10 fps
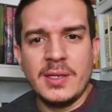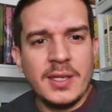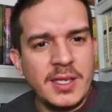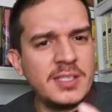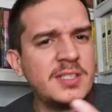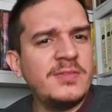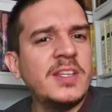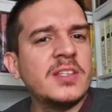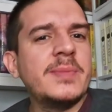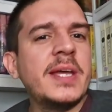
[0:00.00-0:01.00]
It doesn't feel
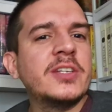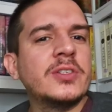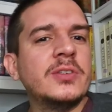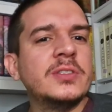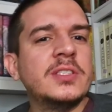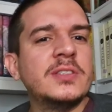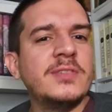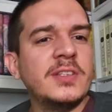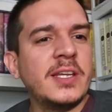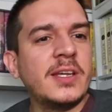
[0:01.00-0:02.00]
as magical. It doesn't
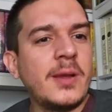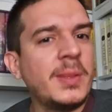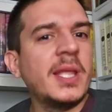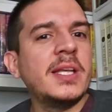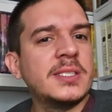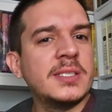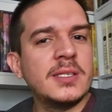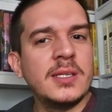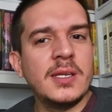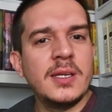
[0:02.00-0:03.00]
feel like a place
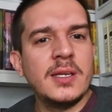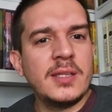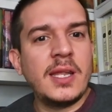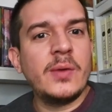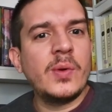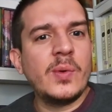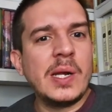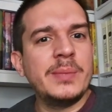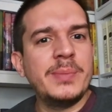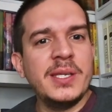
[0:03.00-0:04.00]
that I won't want
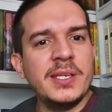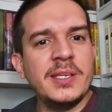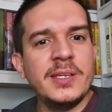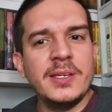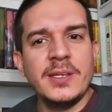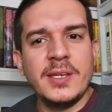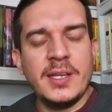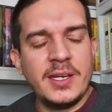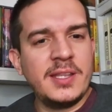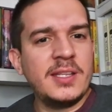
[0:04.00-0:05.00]
to be.
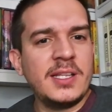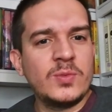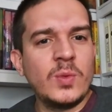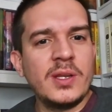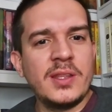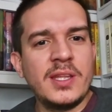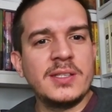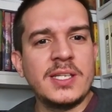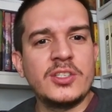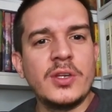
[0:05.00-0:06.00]
And I think that's one of the things
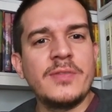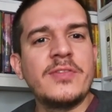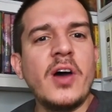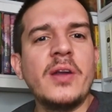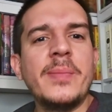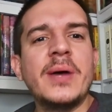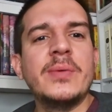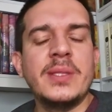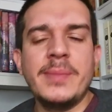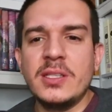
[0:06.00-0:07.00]
they should have thought about when
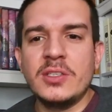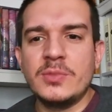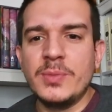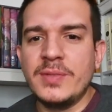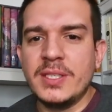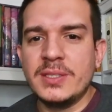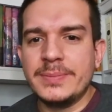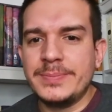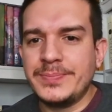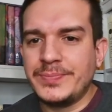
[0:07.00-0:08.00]
they made those movies.
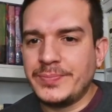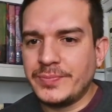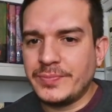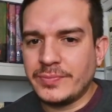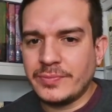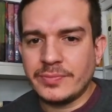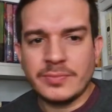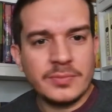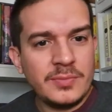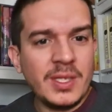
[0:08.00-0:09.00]

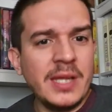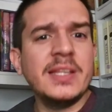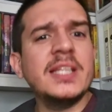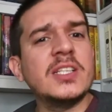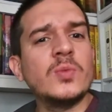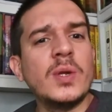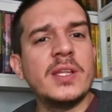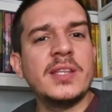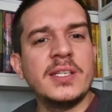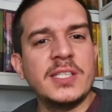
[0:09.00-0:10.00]
And I think that's one of the
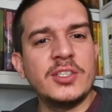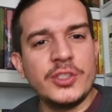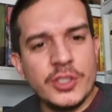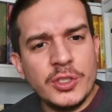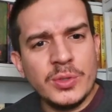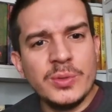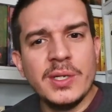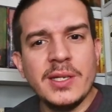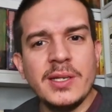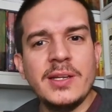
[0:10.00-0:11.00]
things they should do
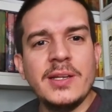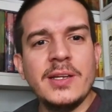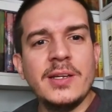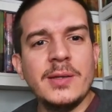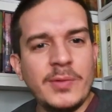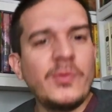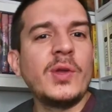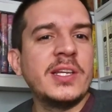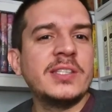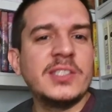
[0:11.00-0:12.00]
before they
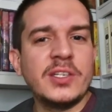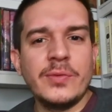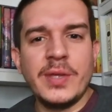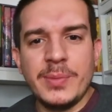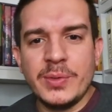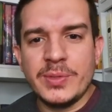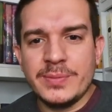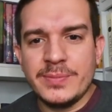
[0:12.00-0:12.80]
consider a reboot.